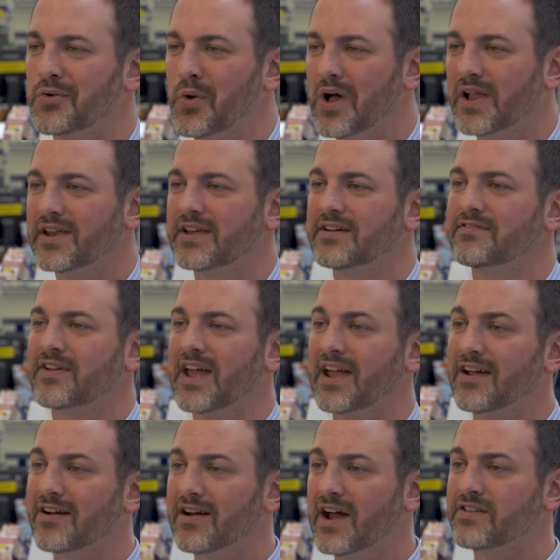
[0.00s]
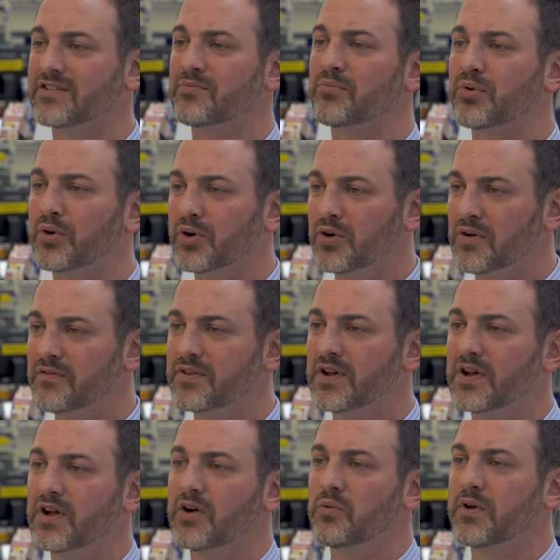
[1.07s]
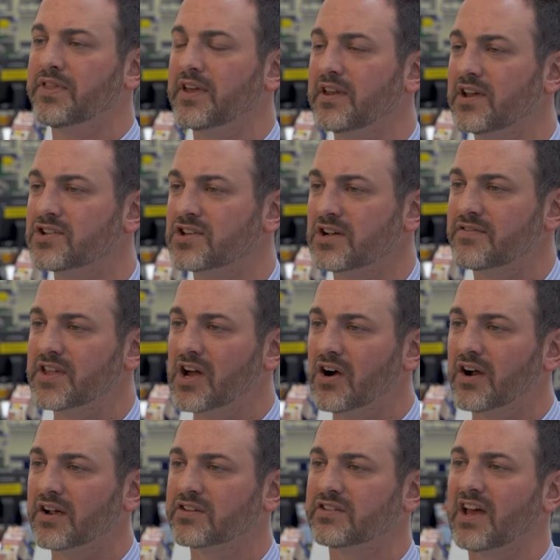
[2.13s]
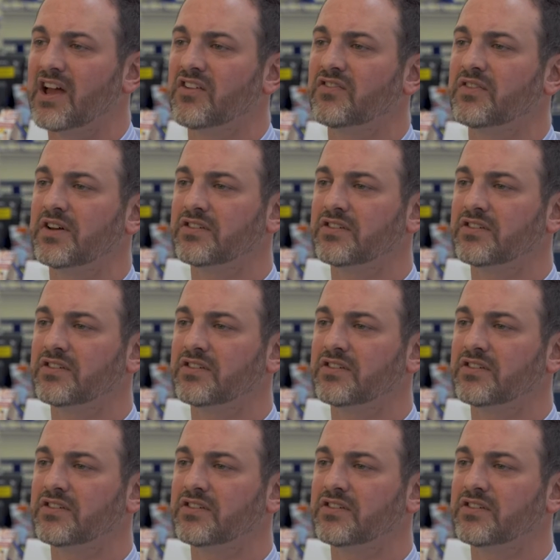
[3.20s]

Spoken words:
quality of care has improved with the addition of the RxSafe,